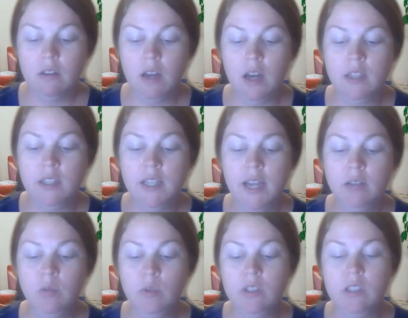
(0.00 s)

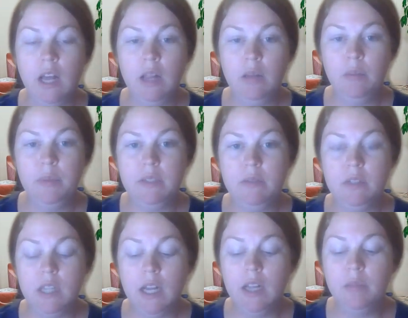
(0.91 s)
Contact with
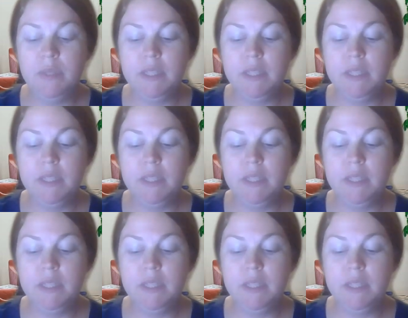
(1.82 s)
solid